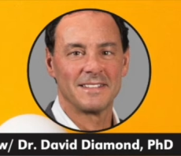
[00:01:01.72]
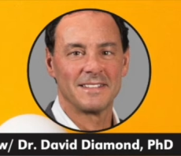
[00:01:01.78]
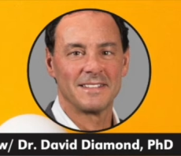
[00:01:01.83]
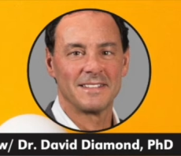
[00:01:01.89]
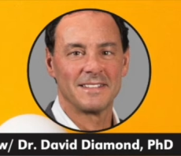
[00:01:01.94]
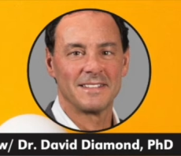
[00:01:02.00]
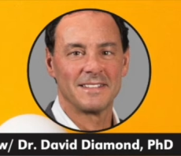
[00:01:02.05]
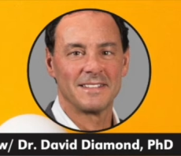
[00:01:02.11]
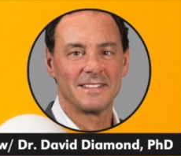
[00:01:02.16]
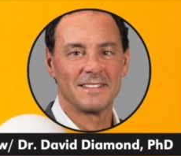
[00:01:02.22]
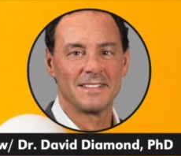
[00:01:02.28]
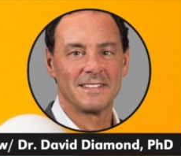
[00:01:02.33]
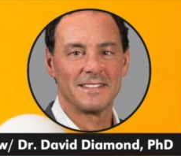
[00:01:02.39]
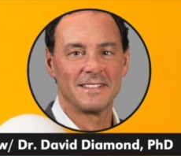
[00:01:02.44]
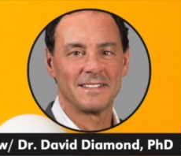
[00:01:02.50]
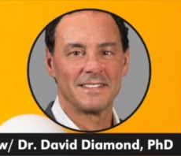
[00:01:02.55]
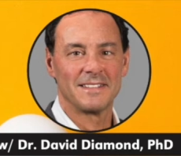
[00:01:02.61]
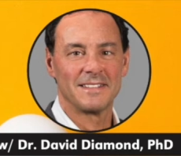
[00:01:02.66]

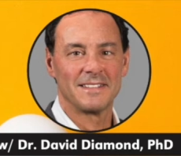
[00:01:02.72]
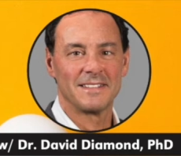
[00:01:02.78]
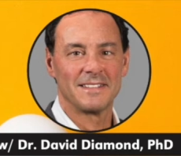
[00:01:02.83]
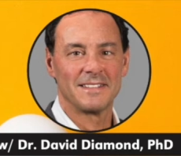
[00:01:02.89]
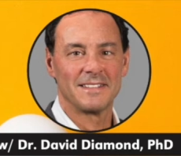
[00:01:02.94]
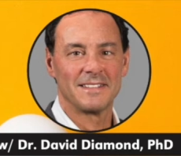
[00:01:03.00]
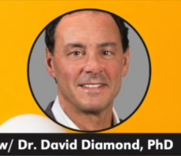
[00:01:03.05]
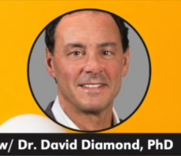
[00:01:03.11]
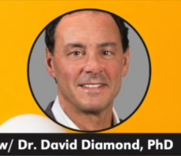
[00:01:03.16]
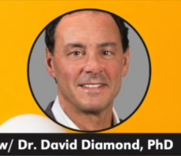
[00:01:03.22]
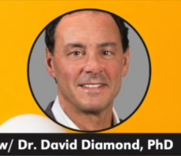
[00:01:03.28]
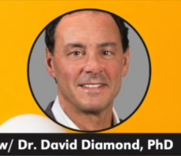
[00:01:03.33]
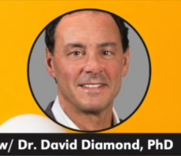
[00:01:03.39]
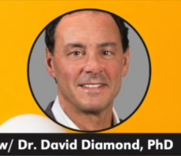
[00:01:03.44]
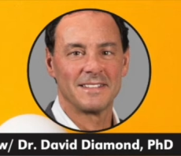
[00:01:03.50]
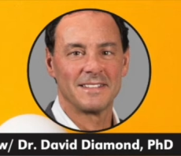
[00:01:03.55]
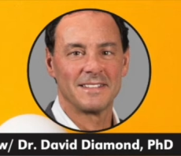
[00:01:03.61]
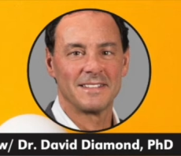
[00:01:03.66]

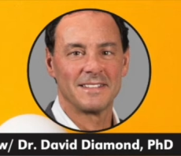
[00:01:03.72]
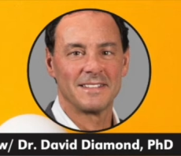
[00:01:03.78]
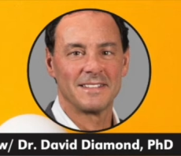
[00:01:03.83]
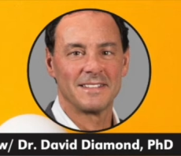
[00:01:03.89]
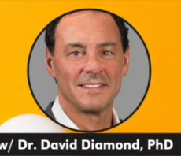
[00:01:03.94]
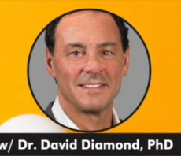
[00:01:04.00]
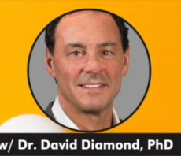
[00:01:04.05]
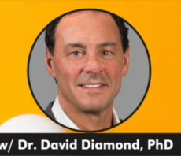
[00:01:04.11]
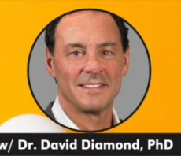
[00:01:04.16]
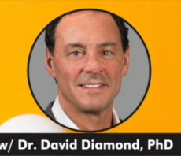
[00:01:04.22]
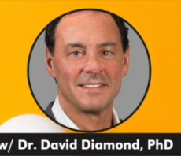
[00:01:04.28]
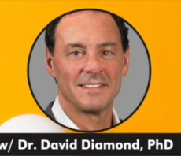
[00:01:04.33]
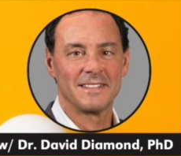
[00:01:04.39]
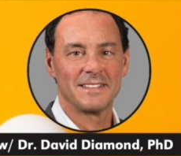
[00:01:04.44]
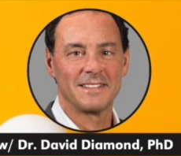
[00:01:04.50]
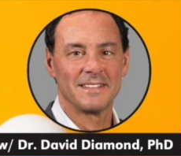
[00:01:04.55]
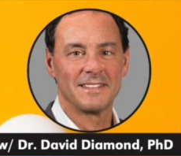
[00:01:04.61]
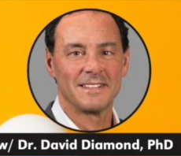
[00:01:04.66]

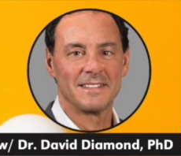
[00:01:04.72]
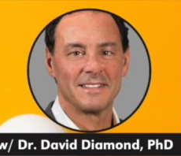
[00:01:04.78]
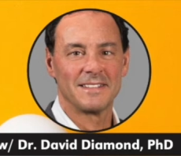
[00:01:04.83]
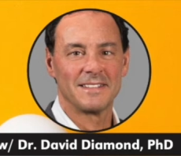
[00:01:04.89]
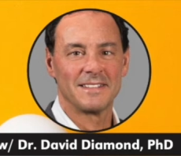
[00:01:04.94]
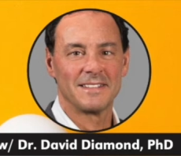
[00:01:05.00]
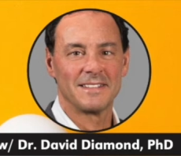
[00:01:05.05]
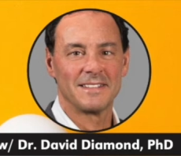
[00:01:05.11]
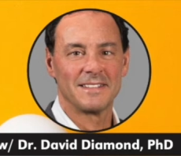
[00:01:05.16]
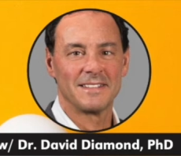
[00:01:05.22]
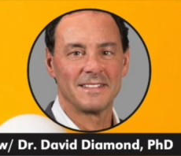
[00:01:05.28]
(no lip movement)